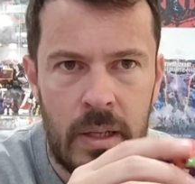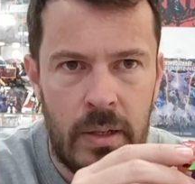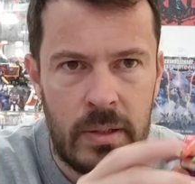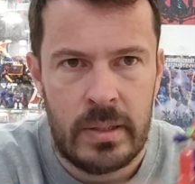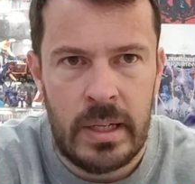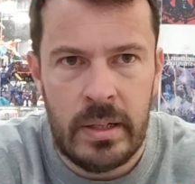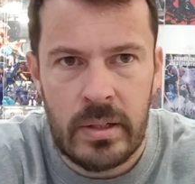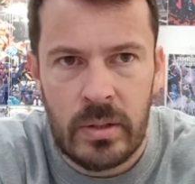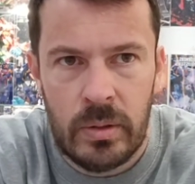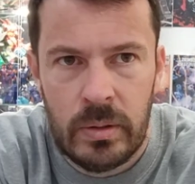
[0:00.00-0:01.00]
So it's
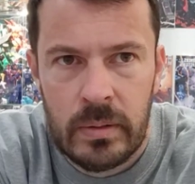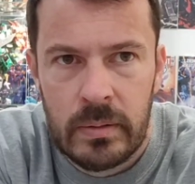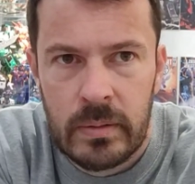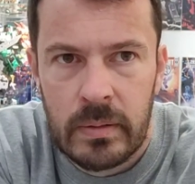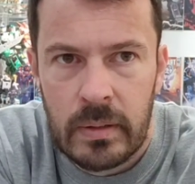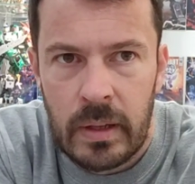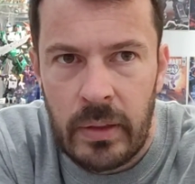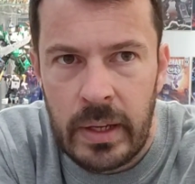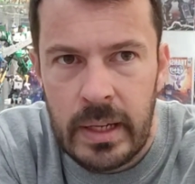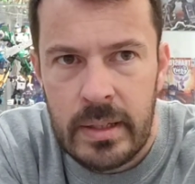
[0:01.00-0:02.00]
Cindersaw.
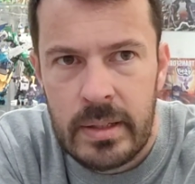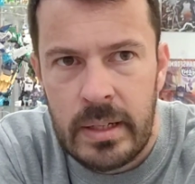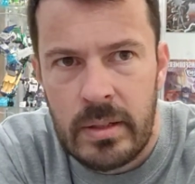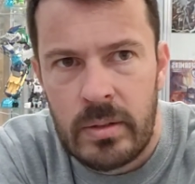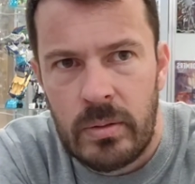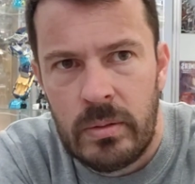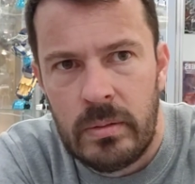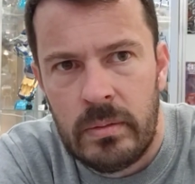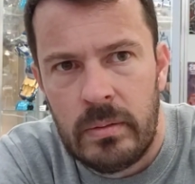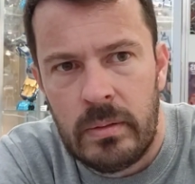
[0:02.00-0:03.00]
I think it is Cindersaw.
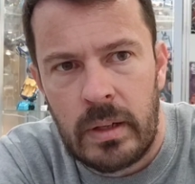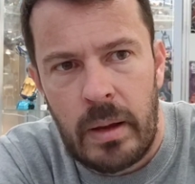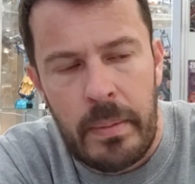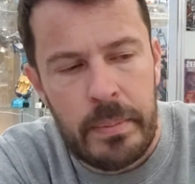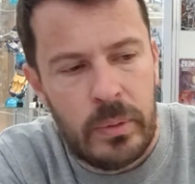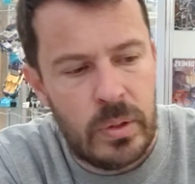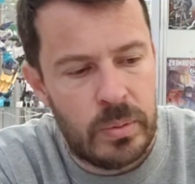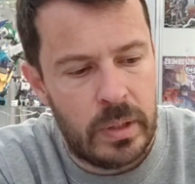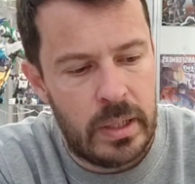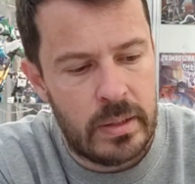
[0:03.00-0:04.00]
I can't remember
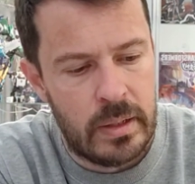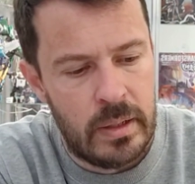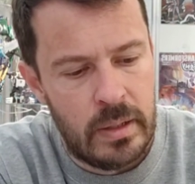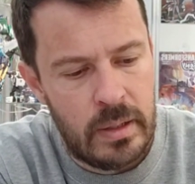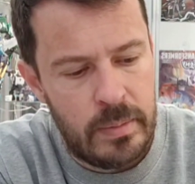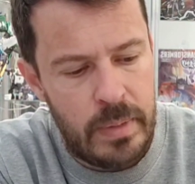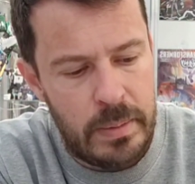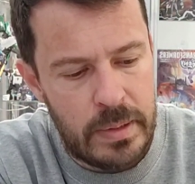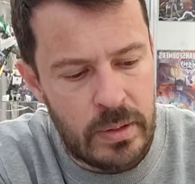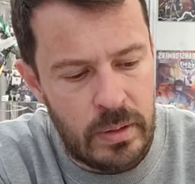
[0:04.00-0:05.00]
which one it is.
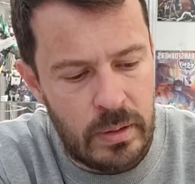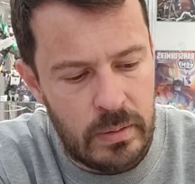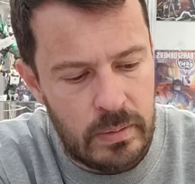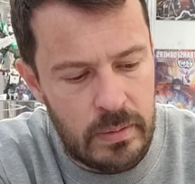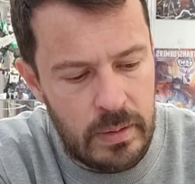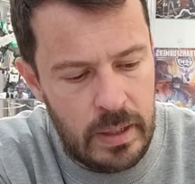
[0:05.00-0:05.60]
Maybe it's not.